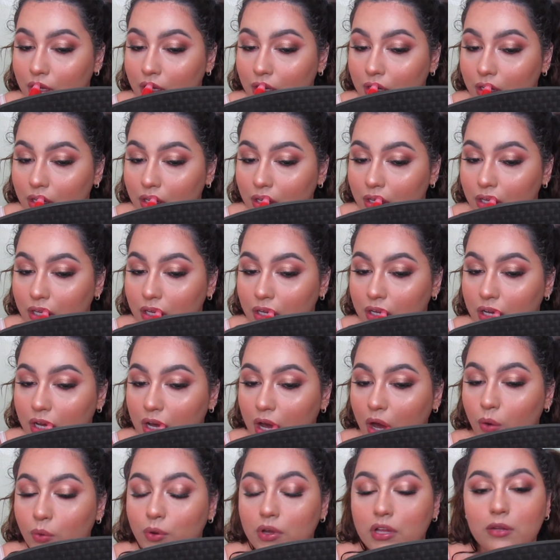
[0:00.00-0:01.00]
I
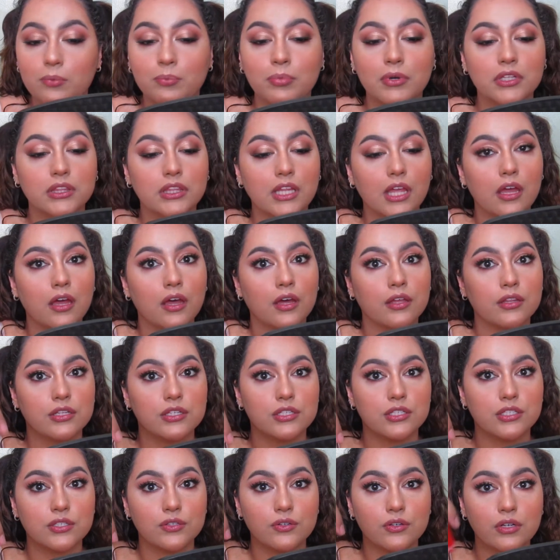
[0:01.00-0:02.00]
will put that on the
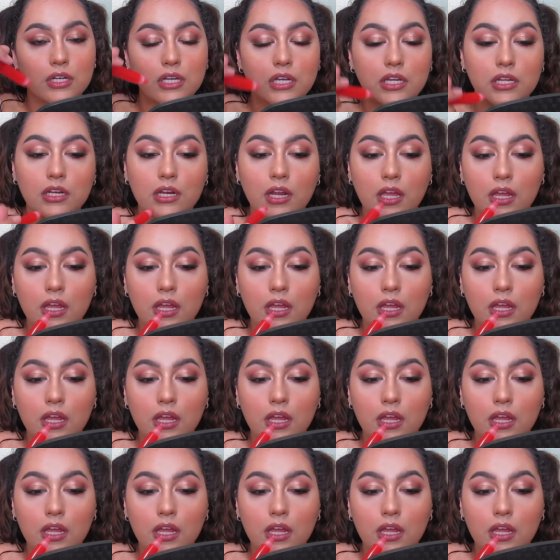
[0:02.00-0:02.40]
screen